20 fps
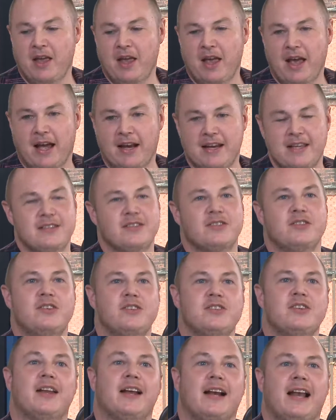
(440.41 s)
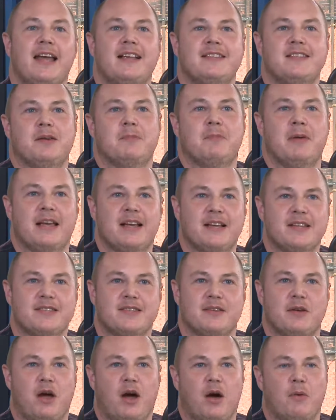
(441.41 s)
And it's such an eclectic
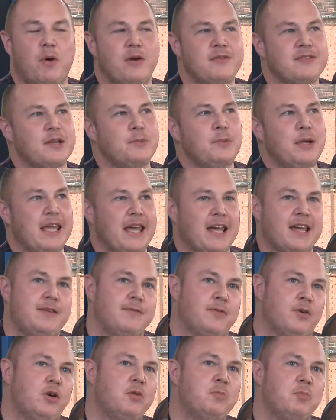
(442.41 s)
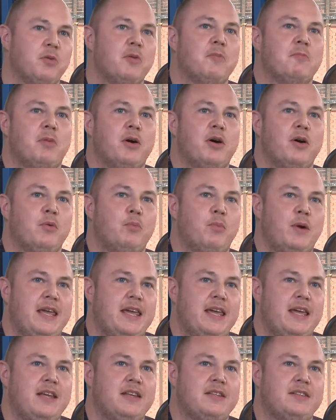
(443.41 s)
mix. I won't say we gave up, but
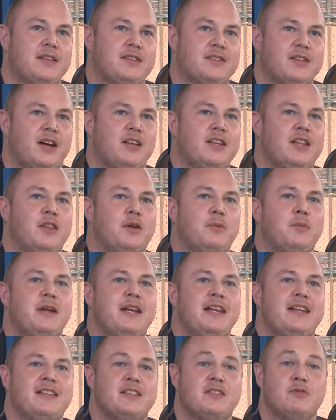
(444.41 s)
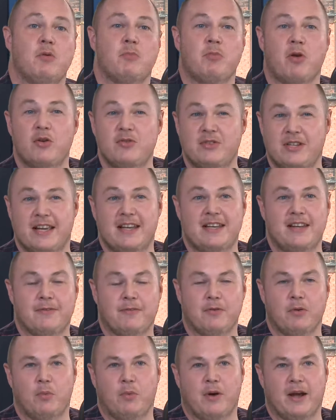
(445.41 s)
we decided that we needed to approach it a
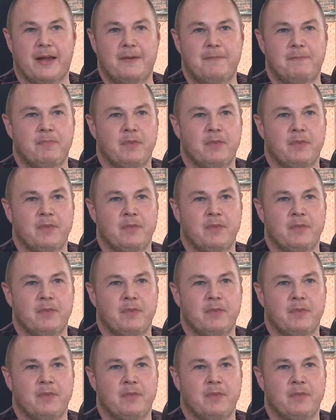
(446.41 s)
different way.